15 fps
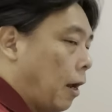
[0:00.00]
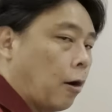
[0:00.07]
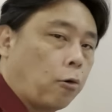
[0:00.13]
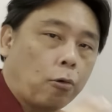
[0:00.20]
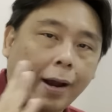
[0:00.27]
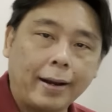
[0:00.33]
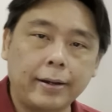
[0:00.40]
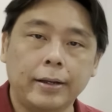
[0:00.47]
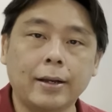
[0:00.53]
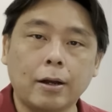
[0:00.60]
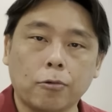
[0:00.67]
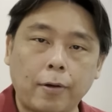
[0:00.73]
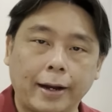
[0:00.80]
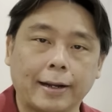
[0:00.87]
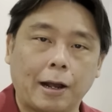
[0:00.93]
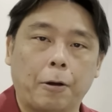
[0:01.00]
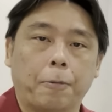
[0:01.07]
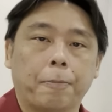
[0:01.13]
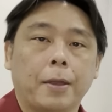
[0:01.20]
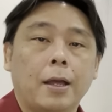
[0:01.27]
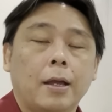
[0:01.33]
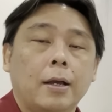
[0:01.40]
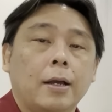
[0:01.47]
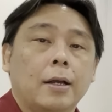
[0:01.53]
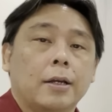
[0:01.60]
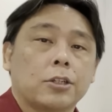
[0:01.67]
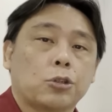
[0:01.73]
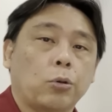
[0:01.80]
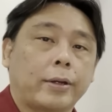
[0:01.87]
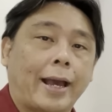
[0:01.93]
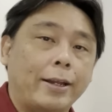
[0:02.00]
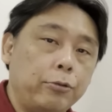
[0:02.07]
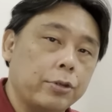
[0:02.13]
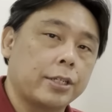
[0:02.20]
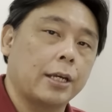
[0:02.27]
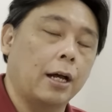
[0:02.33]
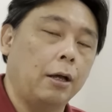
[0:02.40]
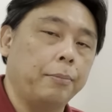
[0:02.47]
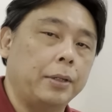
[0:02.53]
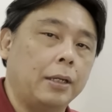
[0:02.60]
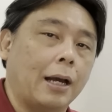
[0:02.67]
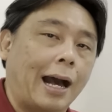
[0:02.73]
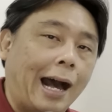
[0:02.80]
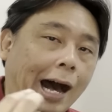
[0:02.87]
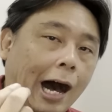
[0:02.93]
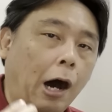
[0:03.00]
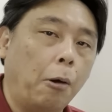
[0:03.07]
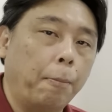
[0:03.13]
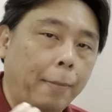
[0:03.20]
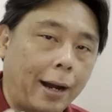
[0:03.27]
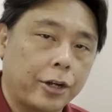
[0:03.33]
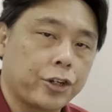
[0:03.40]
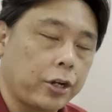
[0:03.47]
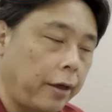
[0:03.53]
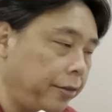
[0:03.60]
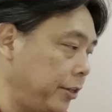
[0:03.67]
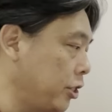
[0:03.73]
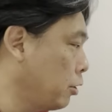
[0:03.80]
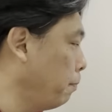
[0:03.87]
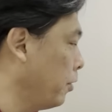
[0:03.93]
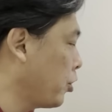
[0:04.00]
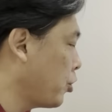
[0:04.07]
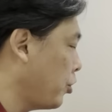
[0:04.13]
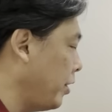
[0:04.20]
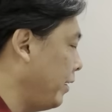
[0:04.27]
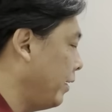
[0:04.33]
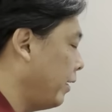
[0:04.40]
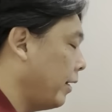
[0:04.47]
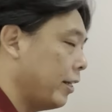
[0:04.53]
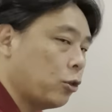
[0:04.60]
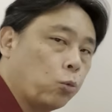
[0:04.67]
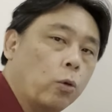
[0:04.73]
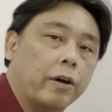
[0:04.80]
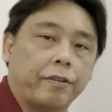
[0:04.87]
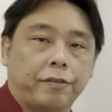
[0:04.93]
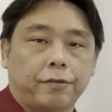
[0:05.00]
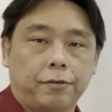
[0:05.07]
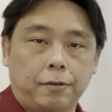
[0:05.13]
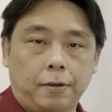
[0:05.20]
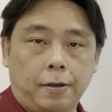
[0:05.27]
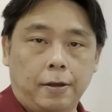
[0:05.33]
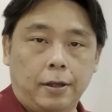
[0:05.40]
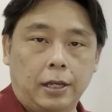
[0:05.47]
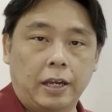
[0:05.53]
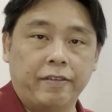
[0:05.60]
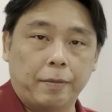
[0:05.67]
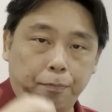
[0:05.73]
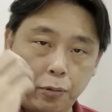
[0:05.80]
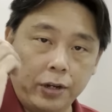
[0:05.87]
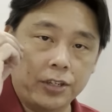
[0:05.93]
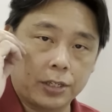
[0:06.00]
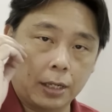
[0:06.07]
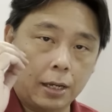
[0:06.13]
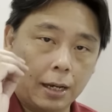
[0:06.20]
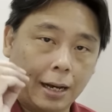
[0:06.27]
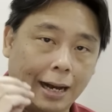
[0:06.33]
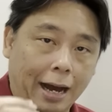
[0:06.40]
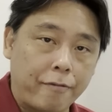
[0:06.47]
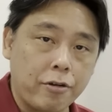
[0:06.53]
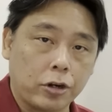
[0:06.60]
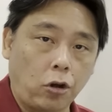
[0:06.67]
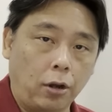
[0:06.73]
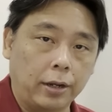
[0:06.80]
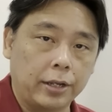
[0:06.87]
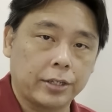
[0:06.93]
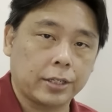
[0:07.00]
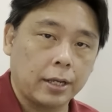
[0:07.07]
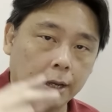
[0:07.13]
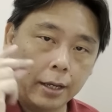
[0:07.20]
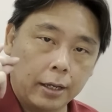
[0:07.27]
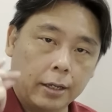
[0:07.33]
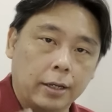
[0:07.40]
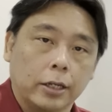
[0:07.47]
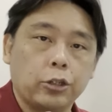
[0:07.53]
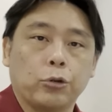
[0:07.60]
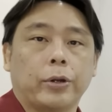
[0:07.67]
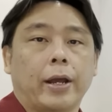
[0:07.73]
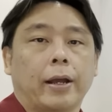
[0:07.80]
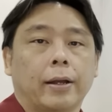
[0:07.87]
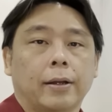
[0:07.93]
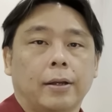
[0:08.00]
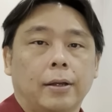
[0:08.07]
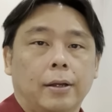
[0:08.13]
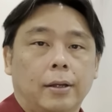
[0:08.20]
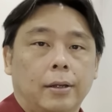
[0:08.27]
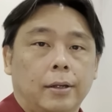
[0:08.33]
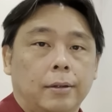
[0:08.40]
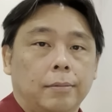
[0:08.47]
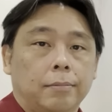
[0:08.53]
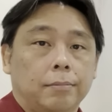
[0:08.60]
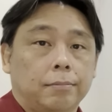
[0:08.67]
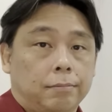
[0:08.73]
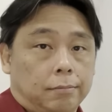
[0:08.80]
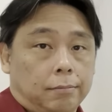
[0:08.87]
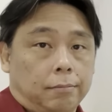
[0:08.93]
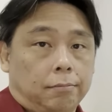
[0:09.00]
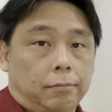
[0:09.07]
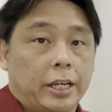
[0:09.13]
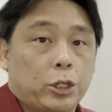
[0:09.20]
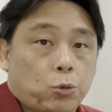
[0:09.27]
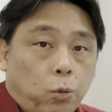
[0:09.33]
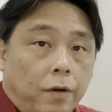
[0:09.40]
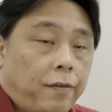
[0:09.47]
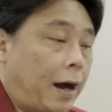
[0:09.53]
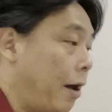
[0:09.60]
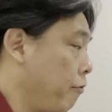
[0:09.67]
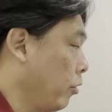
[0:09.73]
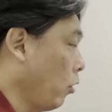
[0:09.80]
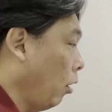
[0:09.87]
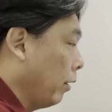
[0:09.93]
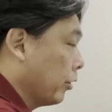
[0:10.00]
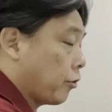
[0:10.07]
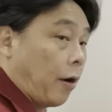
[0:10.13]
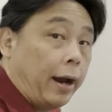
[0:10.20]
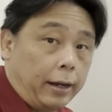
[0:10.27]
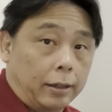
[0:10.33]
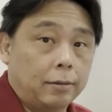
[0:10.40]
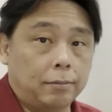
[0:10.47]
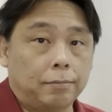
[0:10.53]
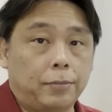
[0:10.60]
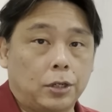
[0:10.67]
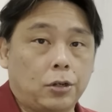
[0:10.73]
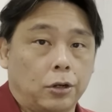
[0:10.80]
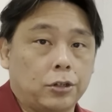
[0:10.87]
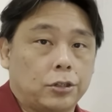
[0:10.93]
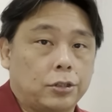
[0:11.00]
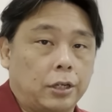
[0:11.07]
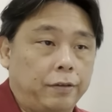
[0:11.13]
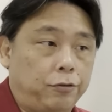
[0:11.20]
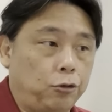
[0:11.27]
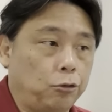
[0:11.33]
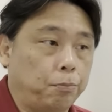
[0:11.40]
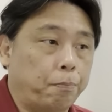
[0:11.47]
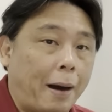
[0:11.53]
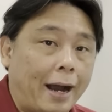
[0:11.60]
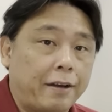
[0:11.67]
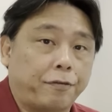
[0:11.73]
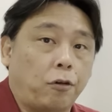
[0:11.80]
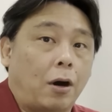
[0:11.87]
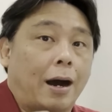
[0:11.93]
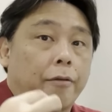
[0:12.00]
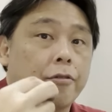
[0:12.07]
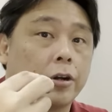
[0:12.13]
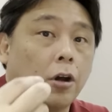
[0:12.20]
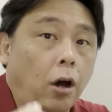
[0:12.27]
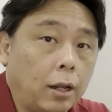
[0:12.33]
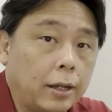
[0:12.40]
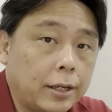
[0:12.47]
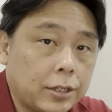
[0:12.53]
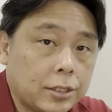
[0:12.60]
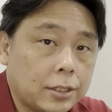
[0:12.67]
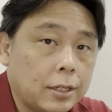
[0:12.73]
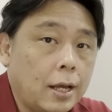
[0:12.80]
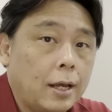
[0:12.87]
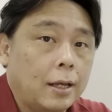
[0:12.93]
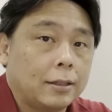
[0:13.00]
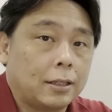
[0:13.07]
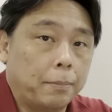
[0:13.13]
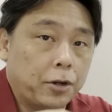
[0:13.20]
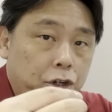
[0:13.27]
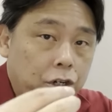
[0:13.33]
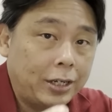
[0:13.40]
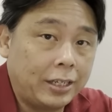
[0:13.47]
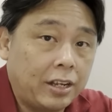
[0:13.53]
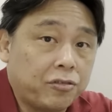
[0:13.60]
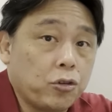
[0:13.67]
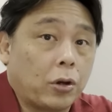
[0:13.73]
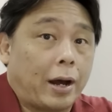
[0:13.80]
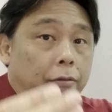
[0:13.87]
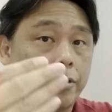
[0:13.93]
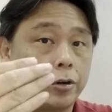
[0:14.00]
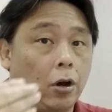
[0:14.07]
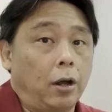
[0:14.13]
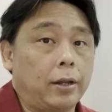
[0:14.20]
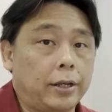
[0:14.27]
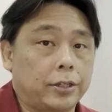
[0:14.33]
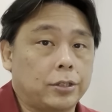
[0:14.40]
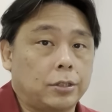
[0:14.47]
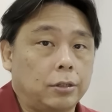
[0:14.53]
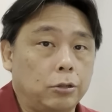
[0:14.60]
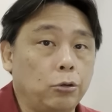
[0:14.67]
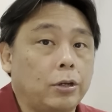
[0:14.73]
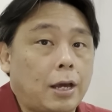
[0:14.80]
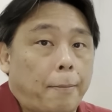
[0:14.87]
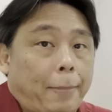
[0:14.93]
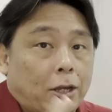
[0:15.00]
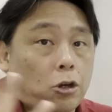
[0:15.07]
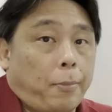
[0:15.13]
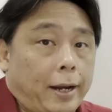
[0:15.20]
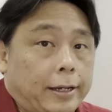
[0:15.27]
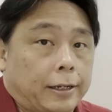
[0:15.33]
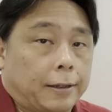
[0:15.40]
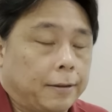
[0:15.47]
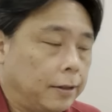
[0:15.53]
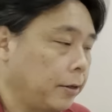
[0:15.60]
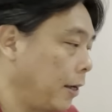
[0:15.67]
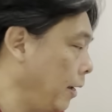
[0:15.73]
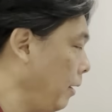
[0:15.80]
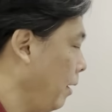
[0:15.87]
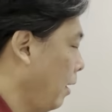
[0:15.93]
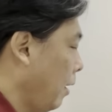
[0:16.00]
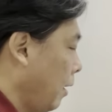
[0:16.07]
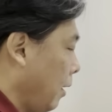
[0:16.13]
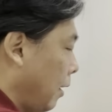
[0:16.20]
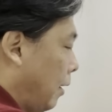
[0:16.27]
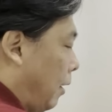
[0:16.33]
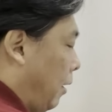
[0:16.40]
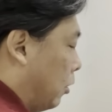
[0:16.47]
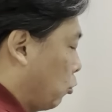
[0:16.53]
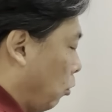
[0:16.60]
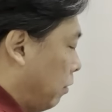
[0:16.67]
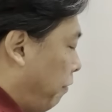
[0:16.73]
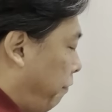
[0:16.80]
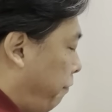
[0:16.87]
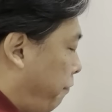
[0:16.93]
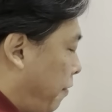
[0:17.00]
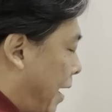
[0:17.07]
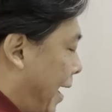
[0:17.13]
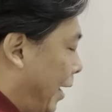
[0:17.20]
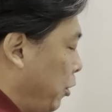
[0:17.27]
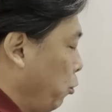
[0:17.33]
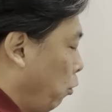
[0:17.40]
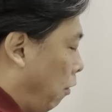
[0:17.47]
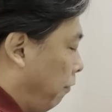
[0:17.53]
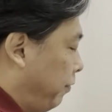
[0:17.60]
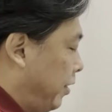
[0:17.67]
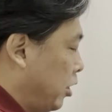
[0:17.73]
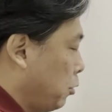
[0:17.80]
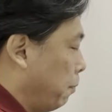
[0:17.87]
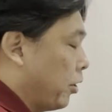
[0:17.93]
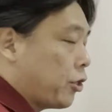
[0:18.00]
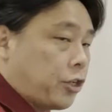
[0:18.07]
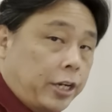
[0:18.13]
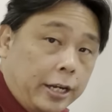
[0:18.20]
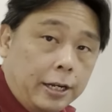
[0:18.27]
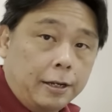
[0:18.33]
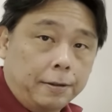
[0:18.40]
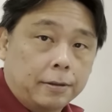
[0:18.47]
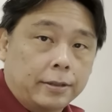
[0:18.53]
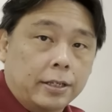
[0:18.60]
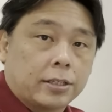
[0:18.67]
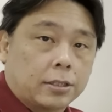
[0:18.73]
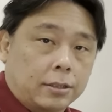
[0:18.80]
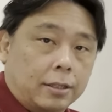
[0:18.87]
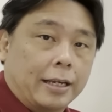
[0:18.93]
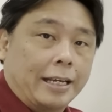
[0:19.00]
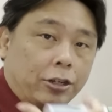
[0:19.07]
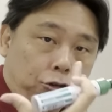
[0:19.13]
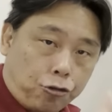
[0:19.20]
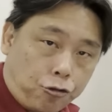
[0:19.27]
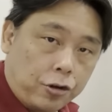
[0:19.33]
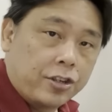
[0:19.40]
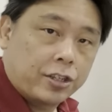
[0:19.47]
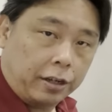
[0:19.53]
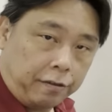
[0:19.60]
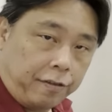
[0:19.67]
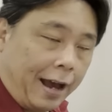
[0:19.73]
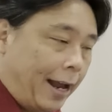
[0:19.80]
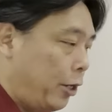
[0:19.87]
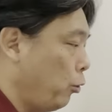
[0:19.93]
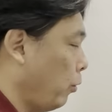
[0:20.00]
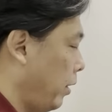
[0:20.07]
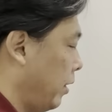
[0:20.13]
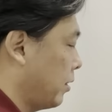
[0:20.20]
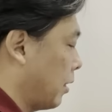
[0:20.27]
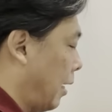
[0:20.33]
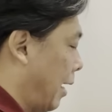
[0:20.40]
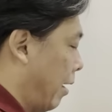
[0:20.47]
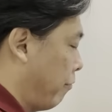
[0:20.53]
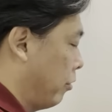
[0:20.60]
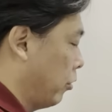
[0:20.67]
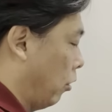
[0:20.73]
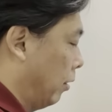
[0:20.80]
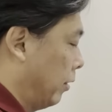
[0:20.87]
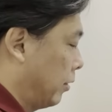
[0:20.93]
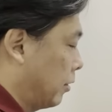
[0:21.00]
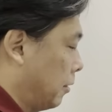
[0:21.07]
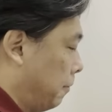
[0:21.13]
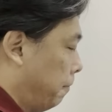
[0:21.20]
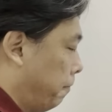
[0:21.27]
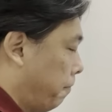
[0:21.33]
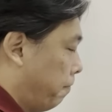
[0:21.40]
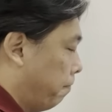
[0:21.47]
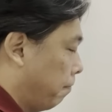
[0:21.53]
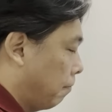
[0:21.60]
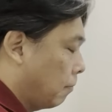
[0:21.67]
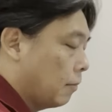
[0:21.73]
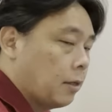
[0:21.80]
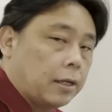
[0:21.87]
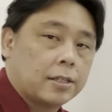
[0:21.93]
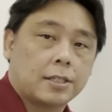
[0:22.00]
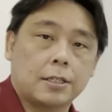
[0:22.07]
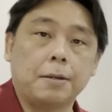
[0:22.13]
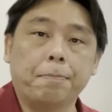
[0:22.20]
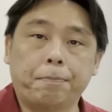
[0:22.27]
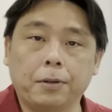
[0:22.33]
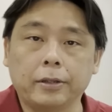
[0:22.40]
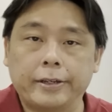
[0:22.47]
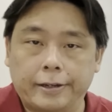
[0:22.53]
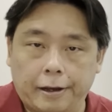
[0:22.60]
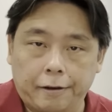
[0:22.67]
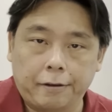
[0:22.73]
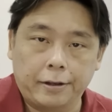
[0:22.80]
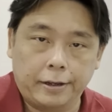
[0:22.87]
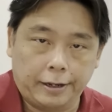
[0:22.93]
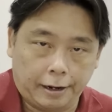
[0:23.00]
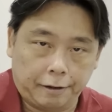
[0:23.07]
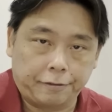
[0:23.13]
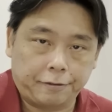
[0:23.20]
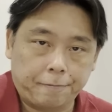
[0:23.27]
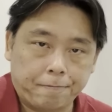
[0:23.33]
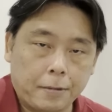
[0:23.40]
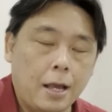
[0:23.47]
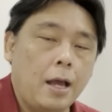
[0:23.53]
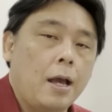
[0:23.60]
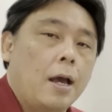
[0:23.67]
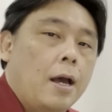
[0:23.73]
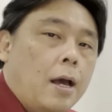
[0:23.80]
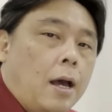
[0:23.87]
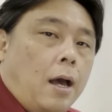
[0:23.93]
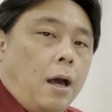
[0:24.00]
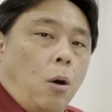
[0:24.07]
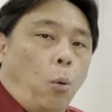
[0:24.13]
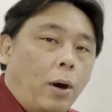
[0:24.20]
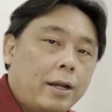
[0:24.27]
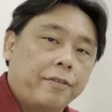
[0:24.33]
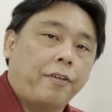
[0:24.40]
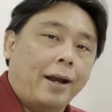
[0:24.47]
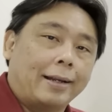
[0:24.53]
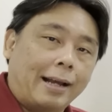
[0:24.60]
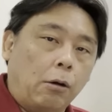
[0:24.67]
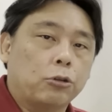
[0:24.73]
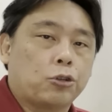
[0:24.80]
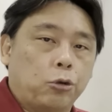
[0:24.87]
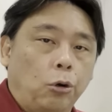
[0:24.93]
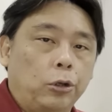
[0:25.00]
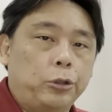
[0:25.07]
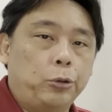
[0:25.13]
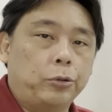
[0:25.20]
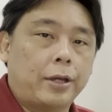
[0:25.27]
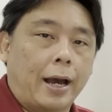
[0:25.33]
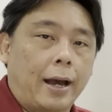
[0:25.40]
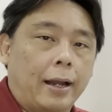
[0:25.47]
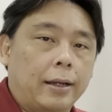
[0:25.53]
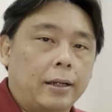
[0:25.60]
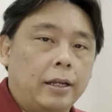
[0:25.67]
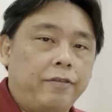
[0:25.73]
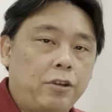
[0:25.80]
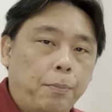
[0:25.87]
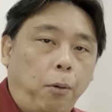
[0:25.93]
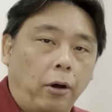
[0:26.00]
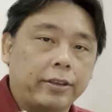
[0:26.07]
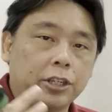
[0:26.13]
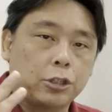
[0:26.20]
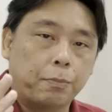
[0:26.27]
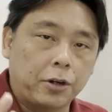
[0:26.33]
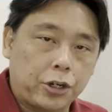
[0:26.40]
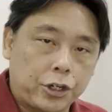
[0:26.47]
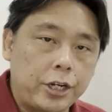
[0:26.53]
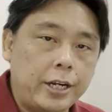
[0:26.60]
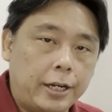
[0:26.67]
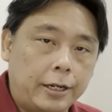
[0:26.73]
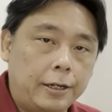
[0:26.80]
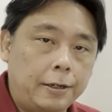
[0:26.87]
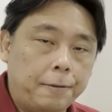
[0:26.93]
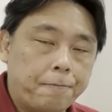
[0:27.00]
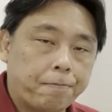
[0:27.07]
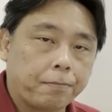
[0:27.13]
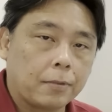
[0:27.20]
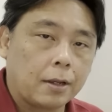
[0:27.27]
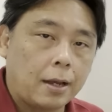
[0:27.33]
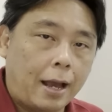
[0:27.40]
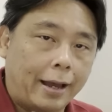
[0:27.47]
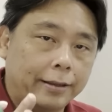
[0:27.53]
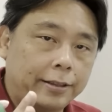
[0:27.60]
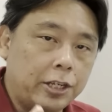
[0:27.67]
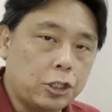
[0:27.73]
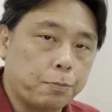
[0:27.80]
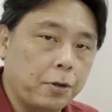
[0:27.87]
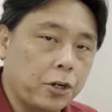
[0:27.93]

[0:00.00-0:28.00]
Right here, right now. So can you tell me how much this machine is worth? If it prints $100 today, it's worth $100, right? Because if you buy it for $100, the machine gives you $100, you get back your money, okay? So the value of this machine, the intrinsic value is $100. Simple enough. What if I now told you that if you bought this machine, and this